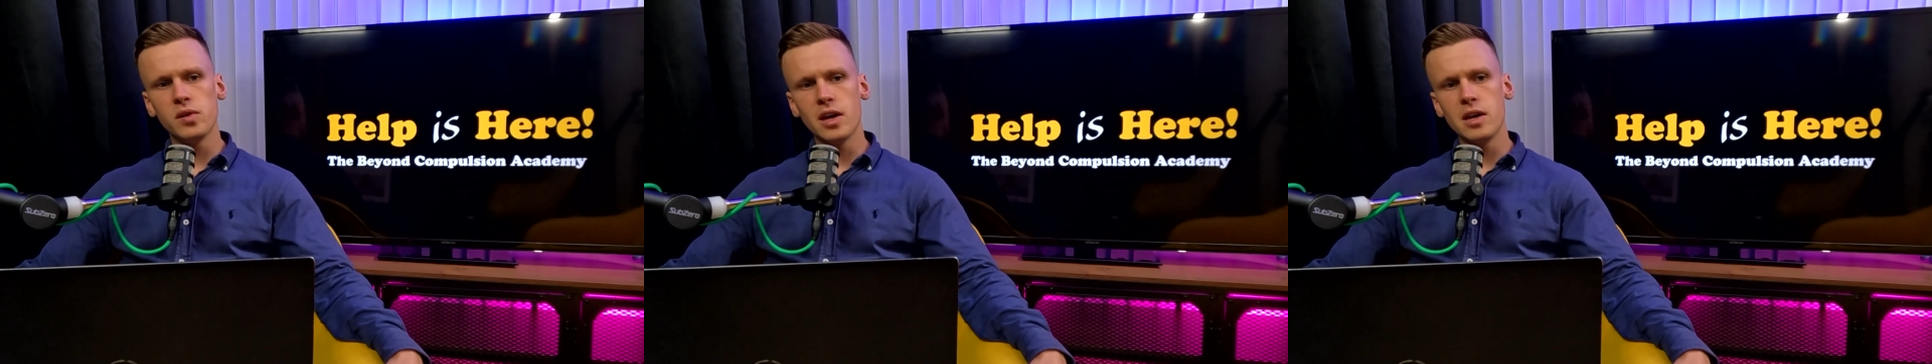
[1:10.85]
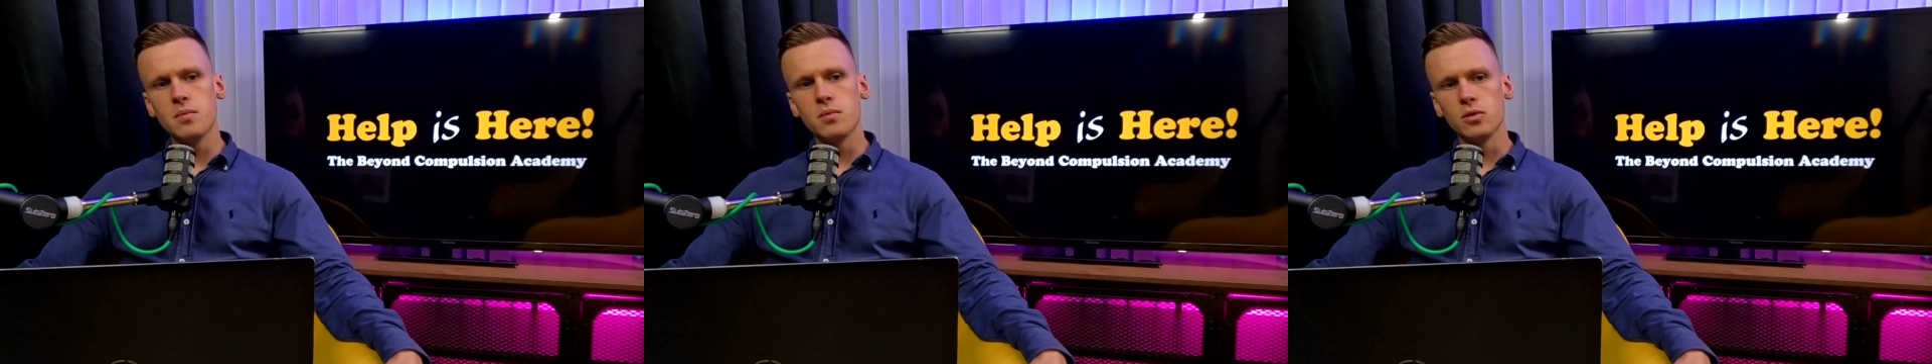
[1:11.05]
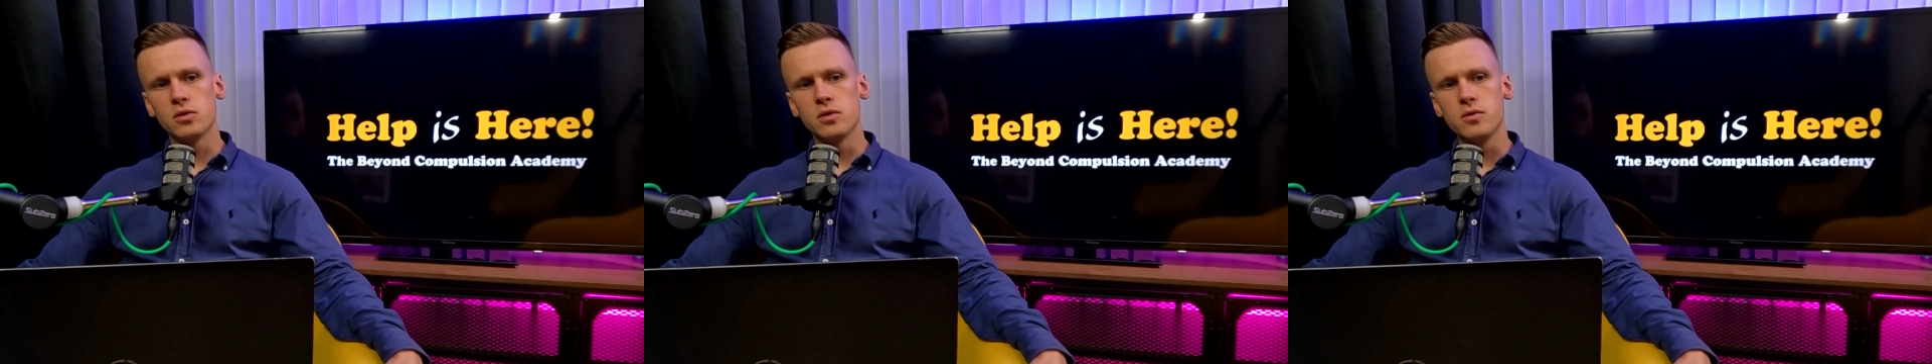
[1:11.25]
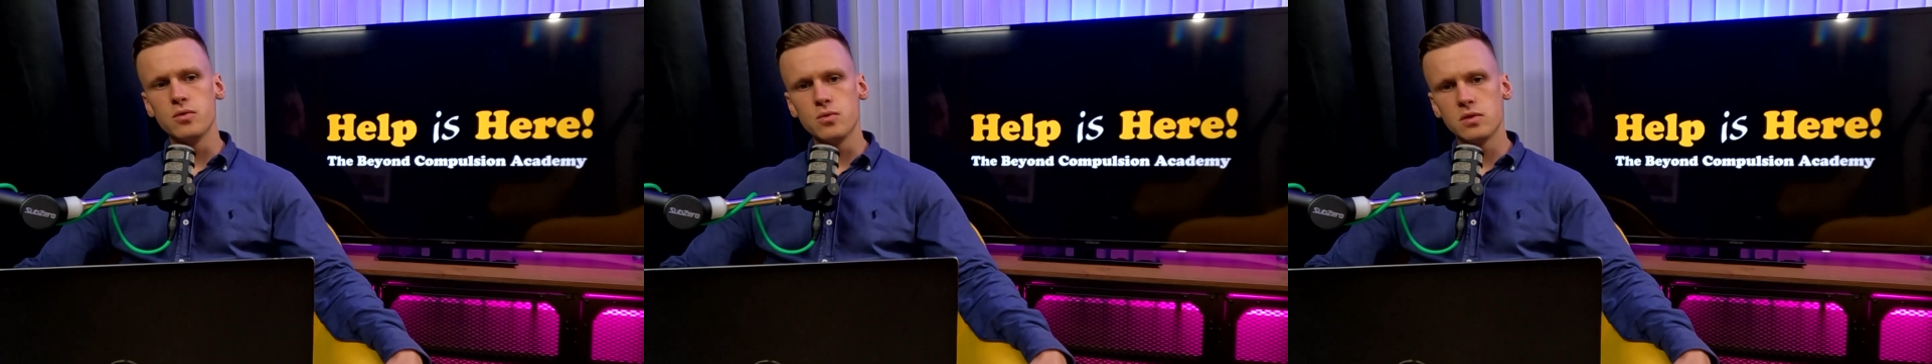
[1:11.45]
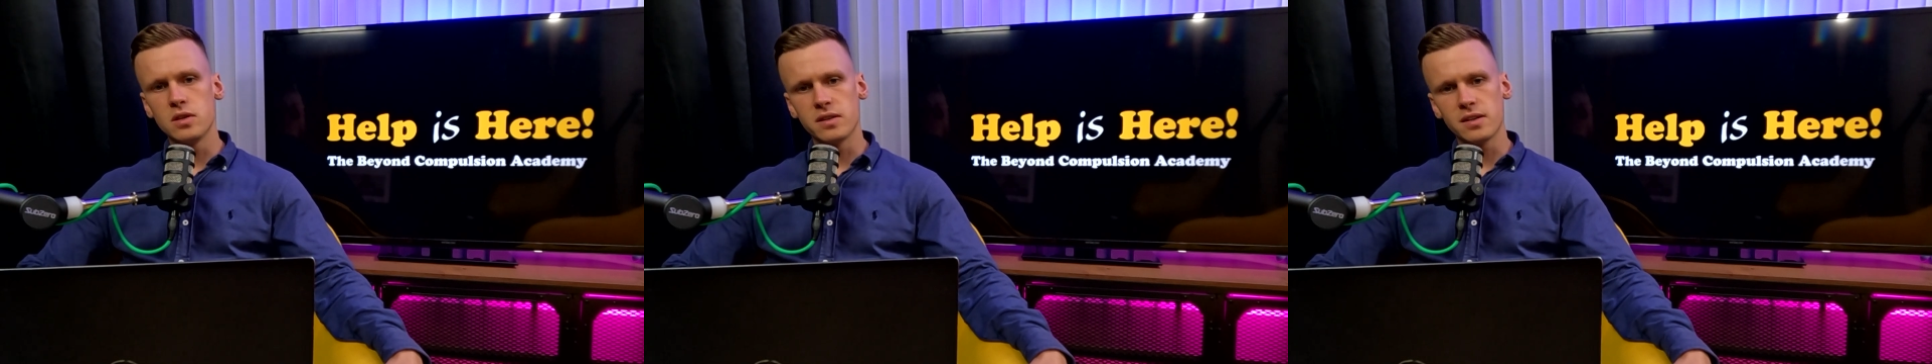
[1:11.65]
able to
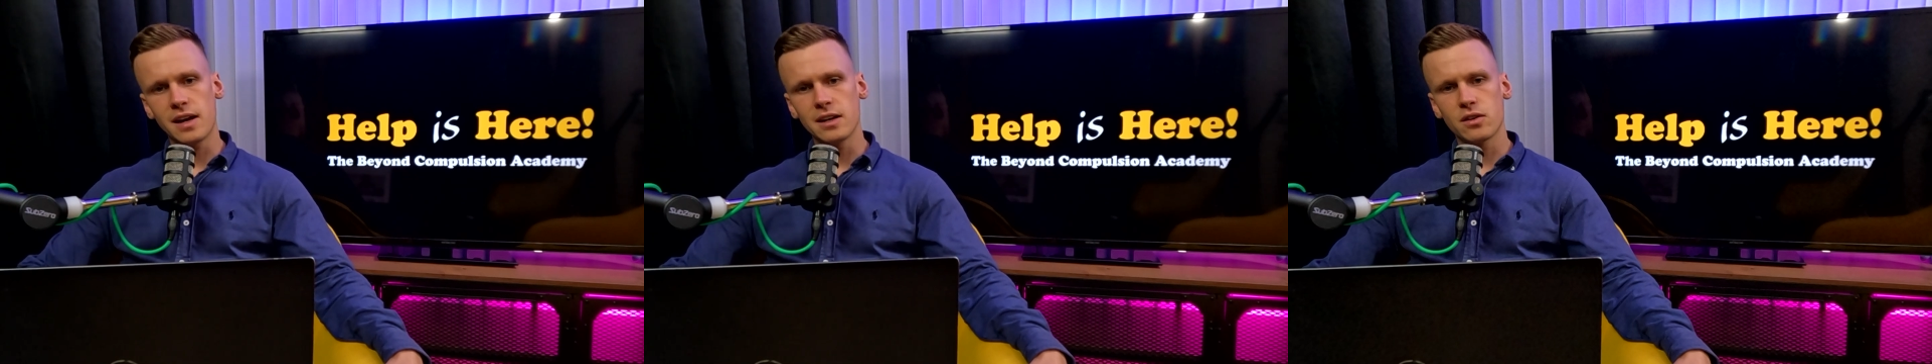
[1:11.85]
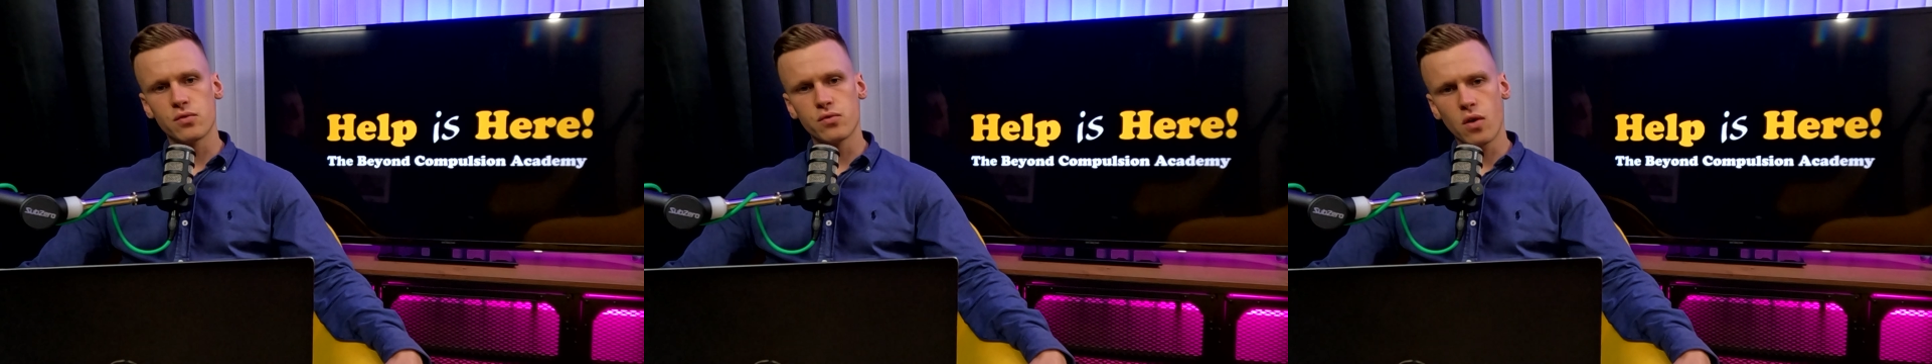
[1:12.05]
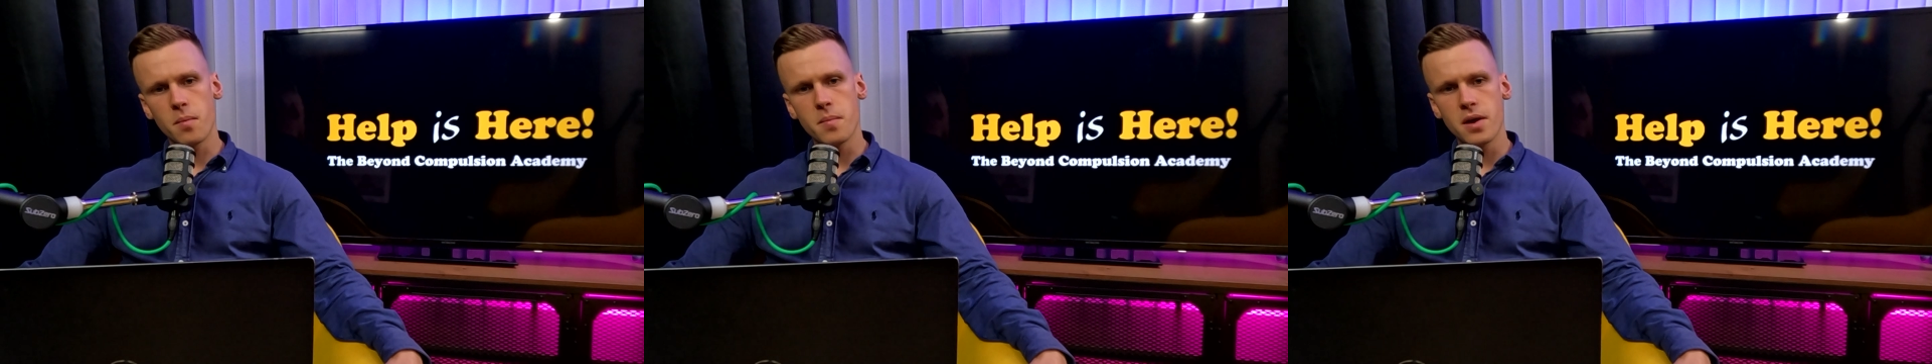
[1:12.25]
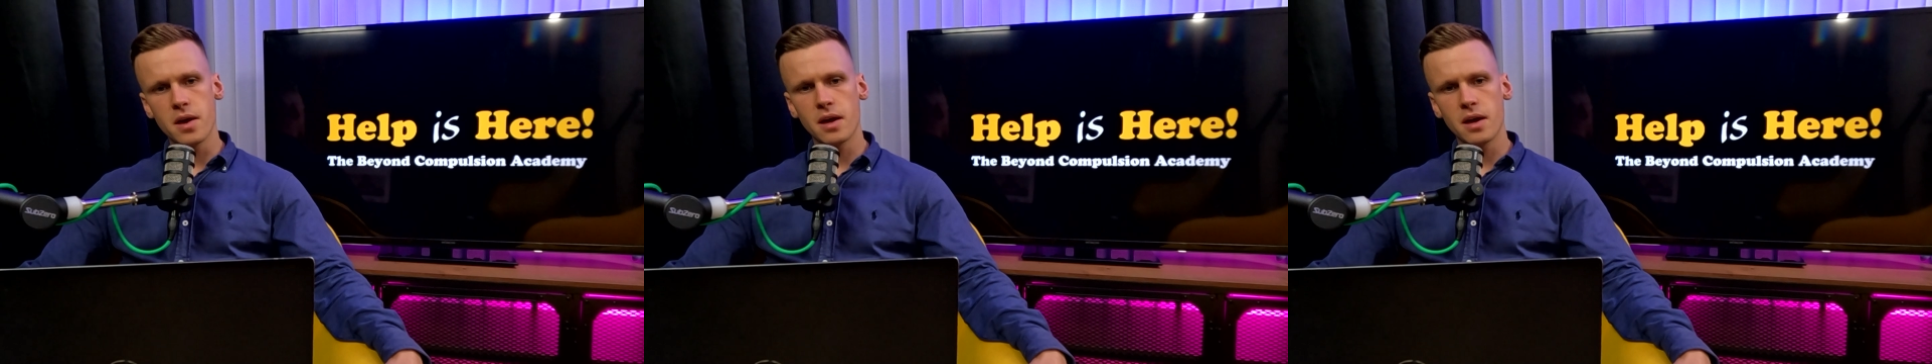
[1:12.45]
detach from it.